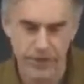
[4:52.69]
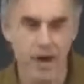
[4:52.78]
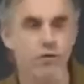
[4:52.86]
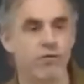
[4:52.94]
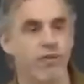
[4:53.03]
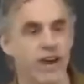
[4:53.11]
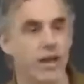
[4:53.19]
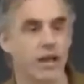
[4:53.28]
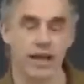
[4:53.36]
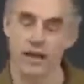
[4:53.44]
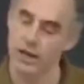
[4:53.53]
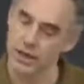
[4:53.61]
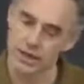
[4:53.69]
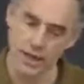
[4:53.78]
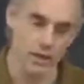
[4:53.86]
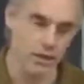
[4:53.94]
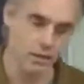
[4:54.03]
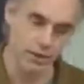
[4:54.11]
Without fail, I got to
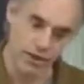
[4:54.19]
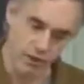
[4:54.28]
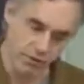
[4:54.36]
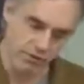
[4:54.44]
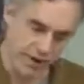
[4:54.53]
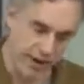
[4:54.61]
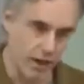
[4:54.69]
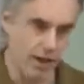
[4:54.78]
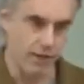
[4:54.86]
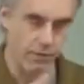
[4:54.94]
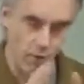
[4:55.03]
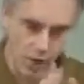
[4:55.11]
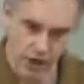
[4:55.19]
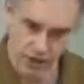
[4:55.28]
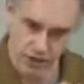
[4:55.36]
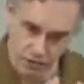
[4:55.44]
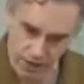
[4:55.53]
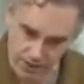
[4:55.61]
tell you, without fail, I've
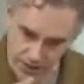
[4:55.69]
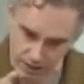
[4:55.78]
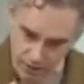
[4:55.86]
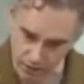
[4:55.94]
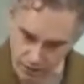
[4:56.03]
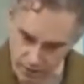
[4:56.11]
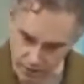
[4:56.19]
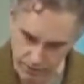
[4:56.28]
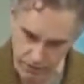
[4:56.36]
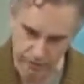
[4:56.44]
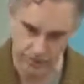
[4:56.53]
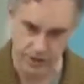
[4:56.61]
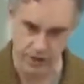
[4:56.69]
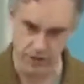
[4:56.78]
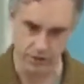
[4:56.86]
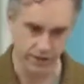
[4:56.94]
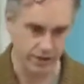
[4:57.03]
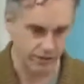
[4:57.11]
watched women go through their
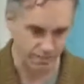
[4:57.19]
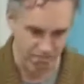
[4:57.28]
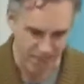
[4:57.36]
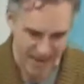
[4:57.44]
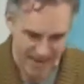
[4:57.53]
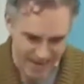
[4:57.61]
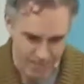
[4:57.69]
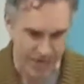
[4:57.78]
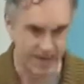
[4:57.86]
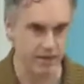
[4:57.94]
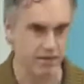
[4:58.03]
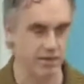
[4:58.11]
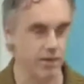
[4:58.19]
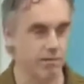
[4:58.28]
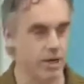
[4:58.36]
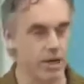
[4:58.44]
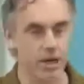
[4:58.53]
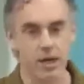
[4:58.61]
professional careers, many, many of
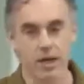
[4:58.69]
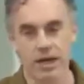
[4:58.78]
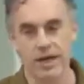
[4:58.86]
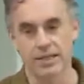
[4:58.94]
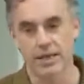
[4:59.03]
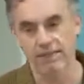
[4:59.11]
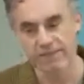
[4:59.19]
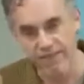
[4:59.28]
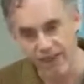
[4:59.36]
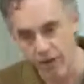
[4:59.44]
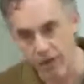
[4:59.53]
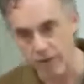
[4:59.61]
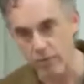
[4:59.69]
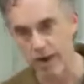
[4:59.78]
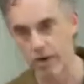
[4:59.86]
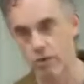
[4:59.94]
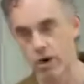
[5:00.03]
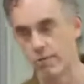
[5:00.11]
them. It's a very
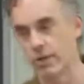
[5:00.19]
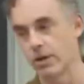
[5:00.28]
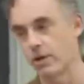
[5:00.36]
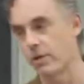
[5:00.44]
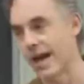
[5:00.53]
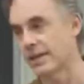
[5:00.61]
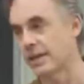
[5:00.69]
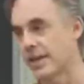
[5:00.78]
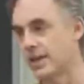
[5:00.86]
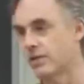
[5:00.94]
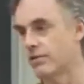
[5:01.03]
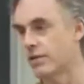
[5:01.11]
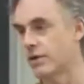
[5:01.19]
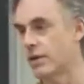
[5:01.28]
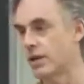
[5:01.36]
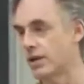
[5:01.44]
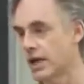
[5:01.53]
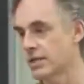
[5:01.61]
rare woman who at the age of
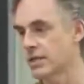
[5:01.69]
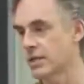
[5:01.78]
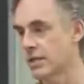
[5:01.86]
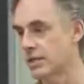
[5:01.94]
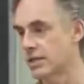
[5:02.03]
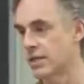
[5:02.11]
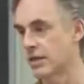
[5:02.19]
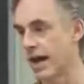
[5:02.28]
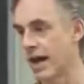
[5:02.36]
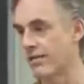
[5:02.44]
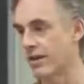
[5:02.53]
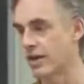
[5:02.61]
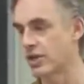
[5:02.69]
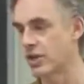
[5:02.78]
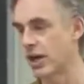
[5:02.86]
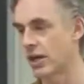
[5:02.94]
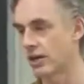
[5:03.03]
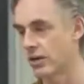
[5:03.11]
30 doesn't consider having a
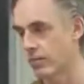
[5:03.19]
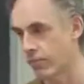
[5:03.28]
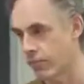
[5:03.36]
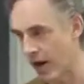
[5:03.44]
child her